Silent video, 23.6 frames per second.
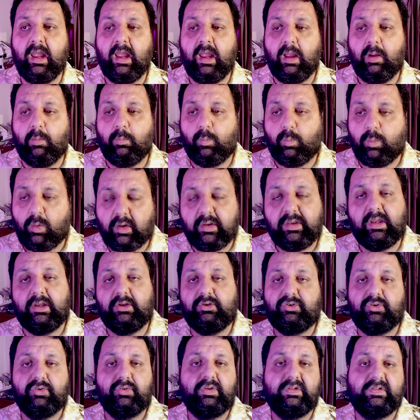What I
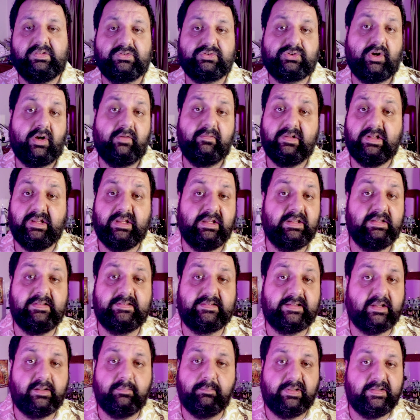do is traveling
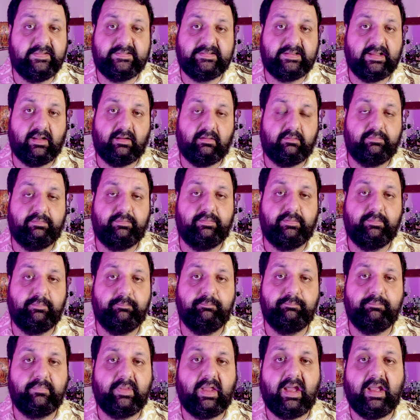inside myself.
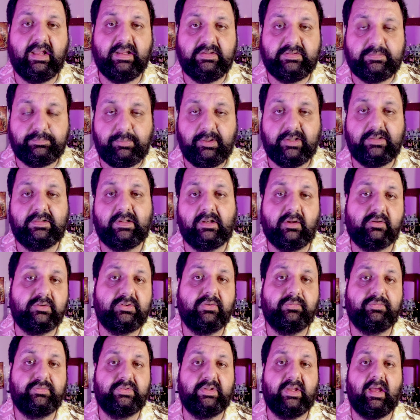I spend a lot
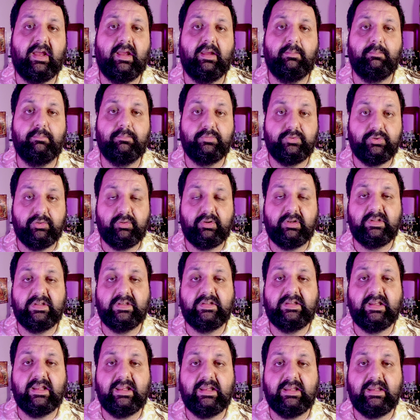of time during the
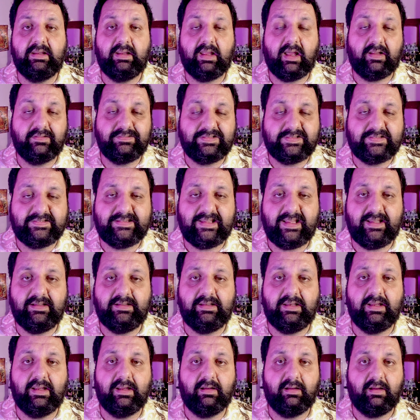day
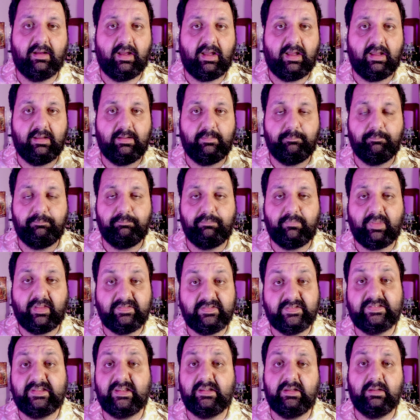understanding
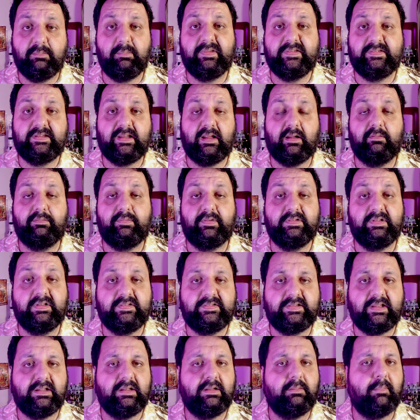myself,
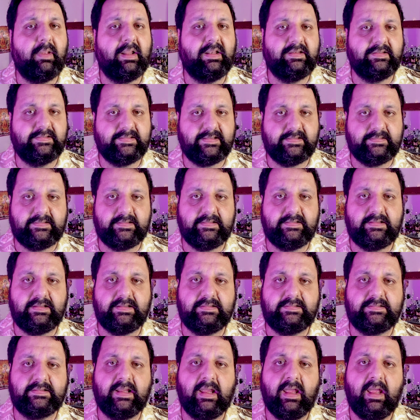understanding my
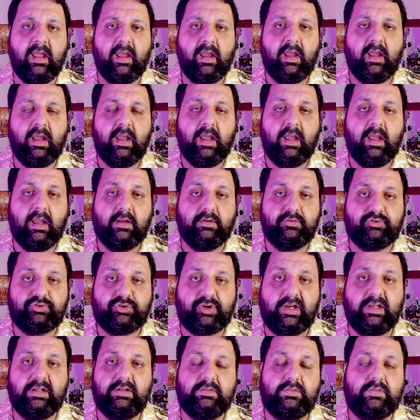necessities,
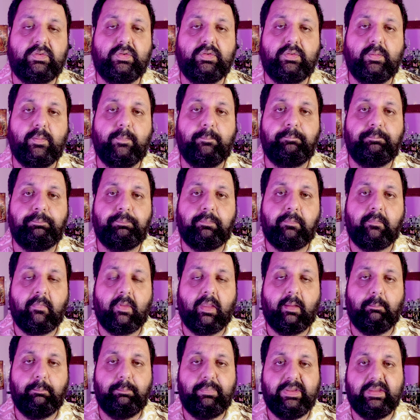trying to
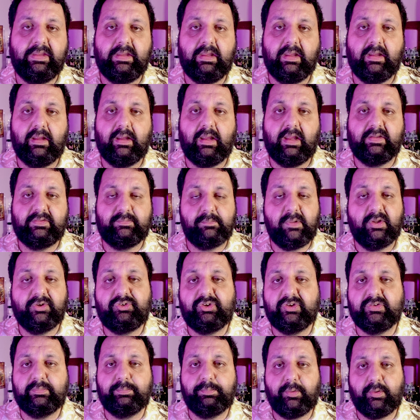be as
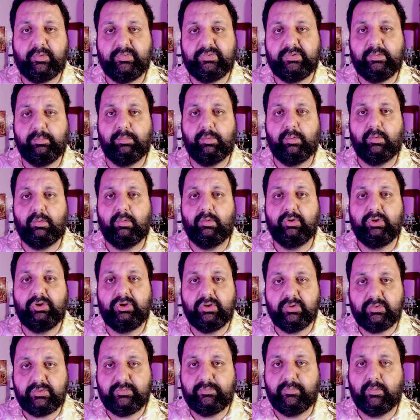much as possible
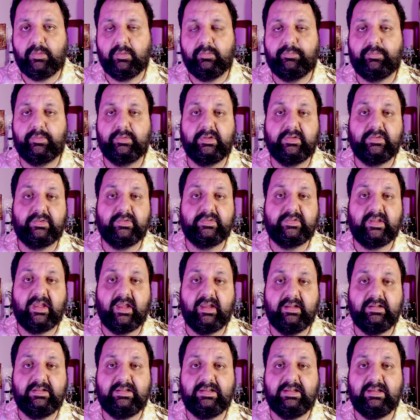useful for the
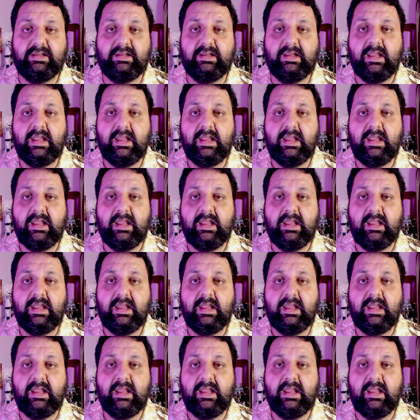society,